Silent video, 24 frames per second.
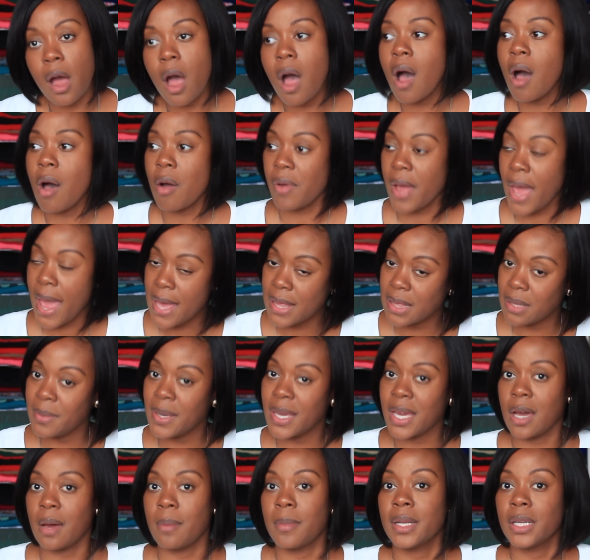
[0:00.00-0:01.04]
oh, okay, let
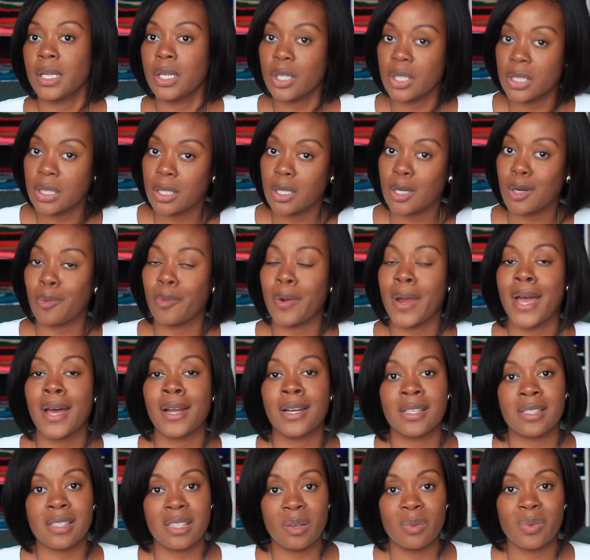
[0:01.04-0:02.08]
me come in here and look around
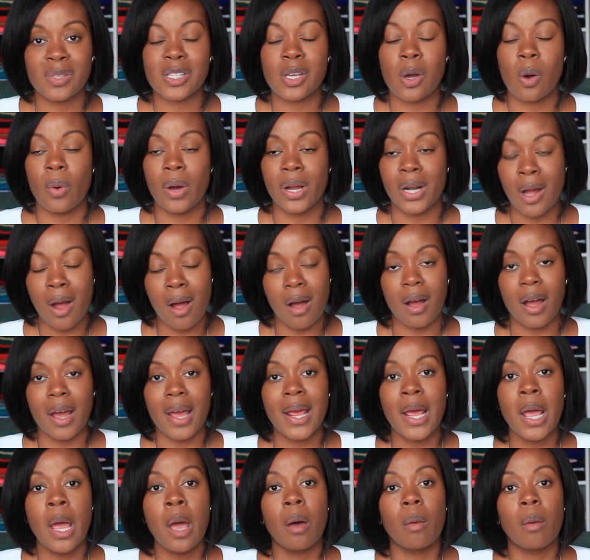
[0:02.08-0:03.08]
and see what's going on.